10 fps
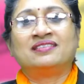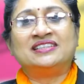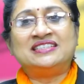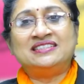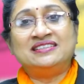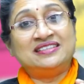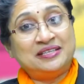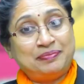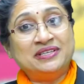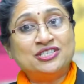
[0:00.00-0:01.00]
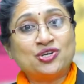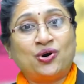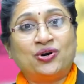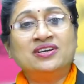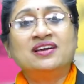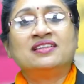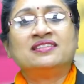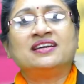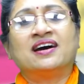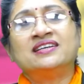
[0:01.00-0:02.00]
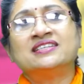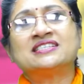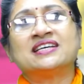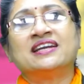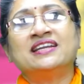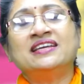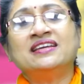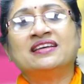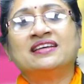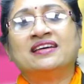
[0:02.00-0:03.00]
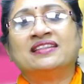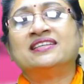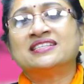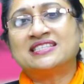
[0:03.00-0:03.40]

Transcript: the depends on the understanding the